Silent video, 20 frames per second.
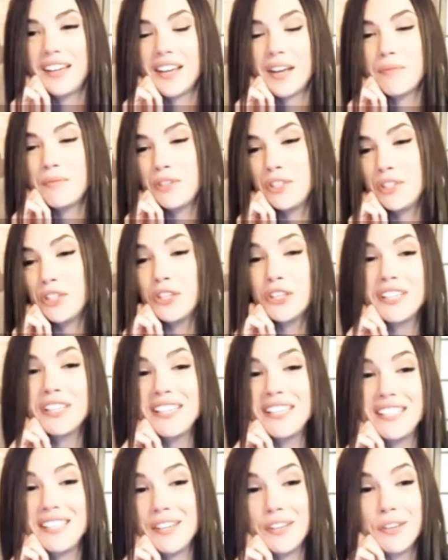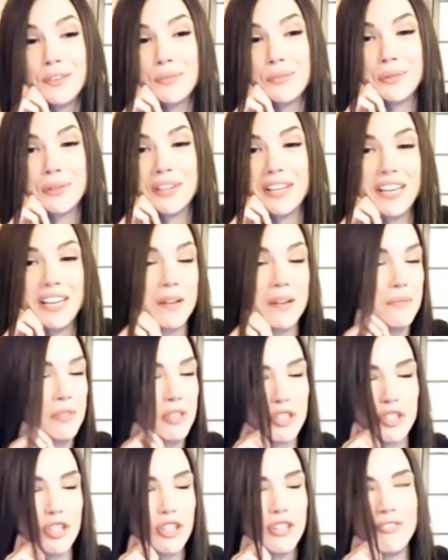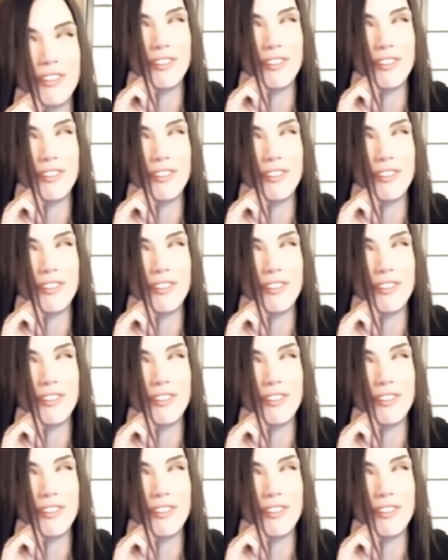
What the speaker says: sure he's here for it. I'm sure of it.